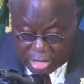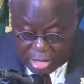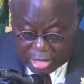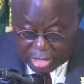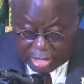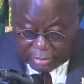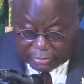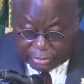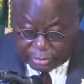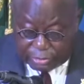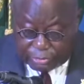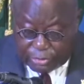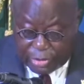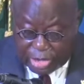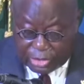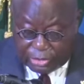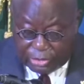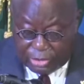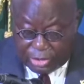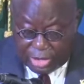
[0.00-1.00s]
and the
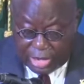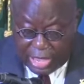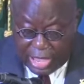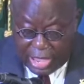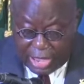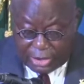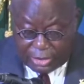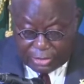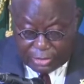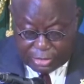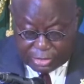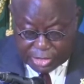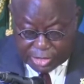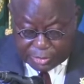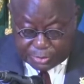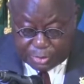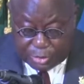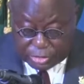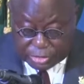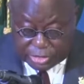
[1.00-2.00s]
regular annual
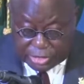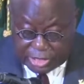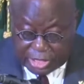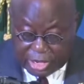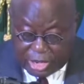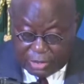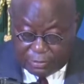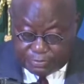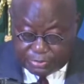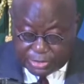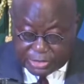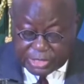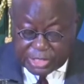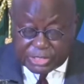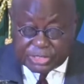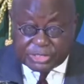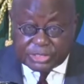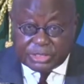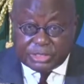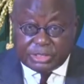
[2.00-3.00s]
sporting
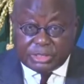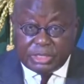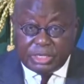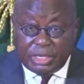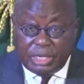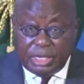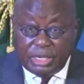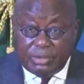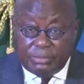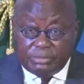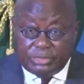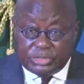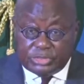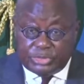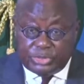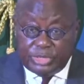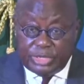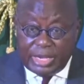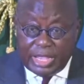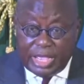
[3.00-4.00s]
competition
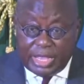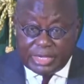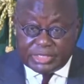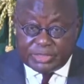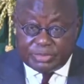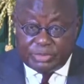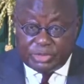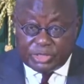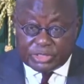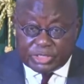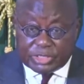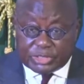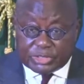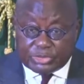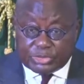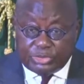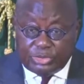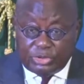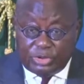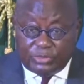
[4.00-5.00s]
between Achimota
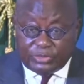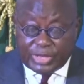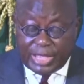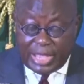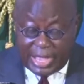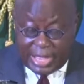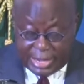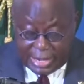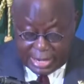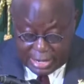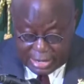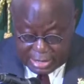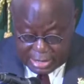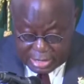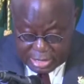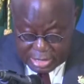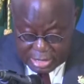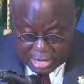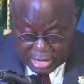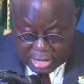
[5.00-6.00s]
School of Ghana
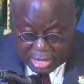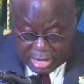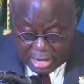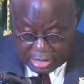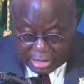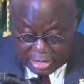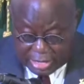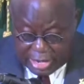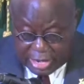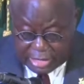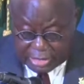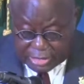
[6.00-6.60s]
and King's